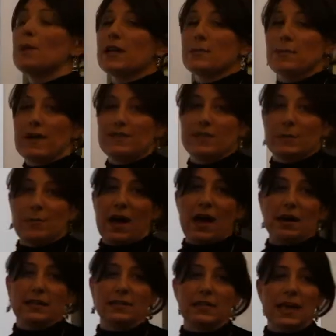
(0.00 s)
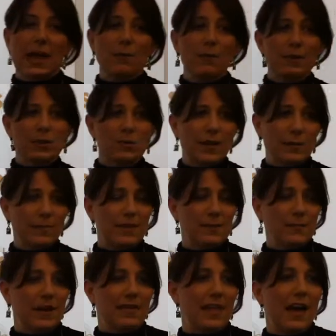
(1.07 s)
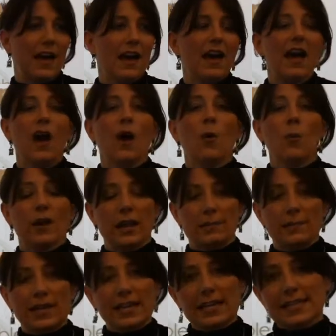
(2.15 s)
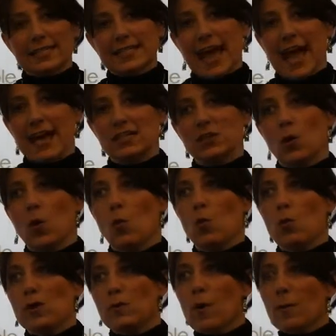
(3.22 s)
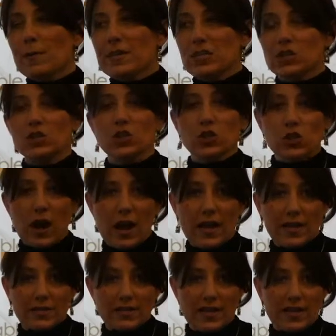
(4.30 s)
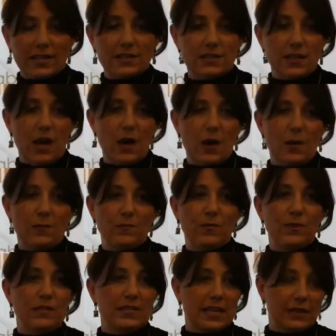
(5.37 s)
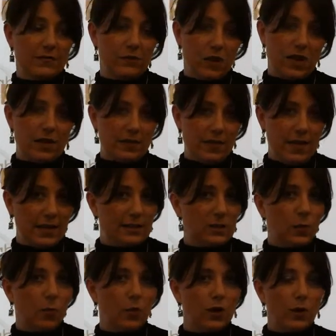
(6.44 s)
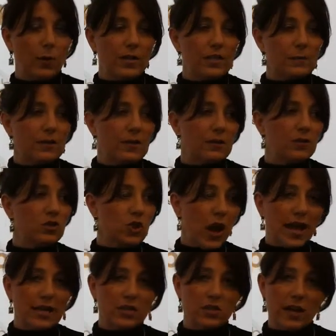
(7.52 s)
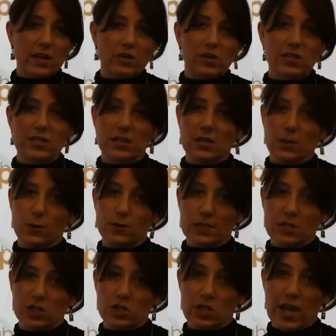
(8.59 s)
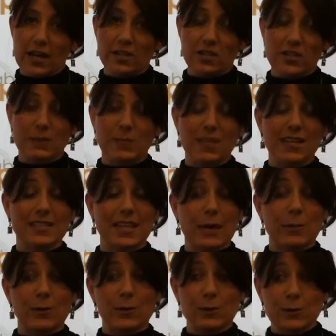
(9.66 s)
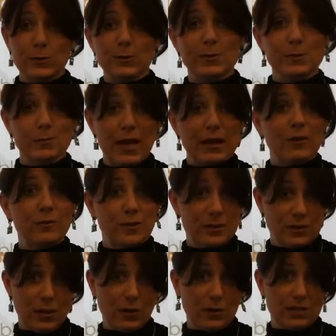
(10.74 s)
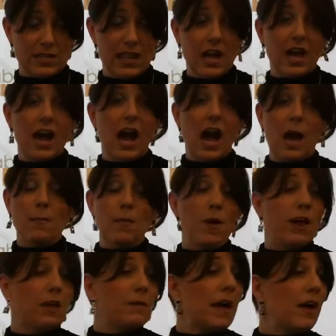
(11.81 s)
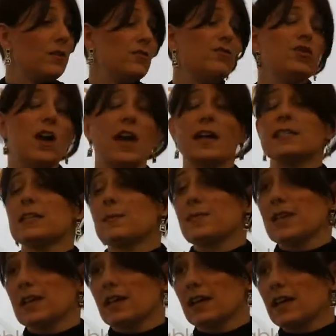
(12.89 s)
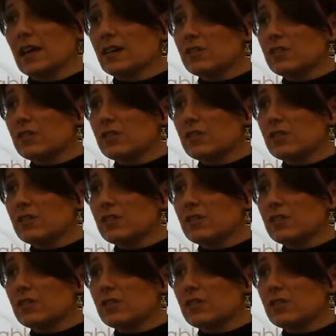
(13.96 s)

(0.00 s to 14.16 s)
but above the box. And what do I mean by that? What I mean is that we won't be just trying things for the sake of trying things. We're going to be trying strategies and using strategies because they produce better results. I'm all about trying something